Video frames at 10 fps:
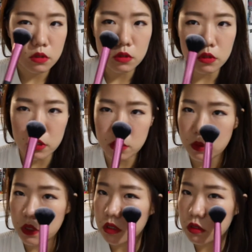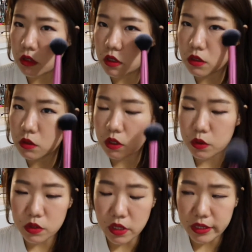you can do it. You can
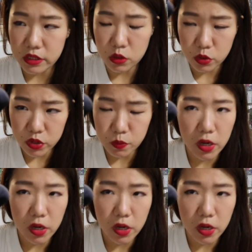use it as a loose